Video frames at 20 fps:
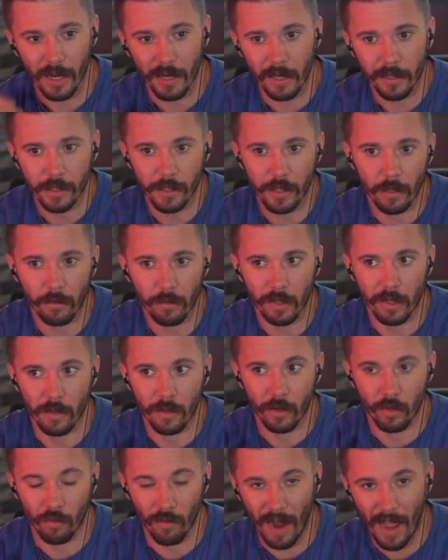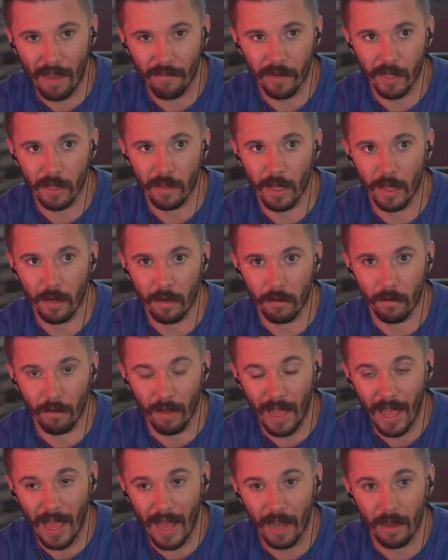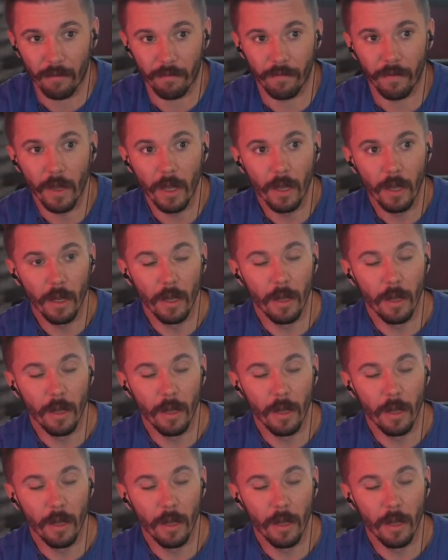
Not necessarily the gravity that it'll have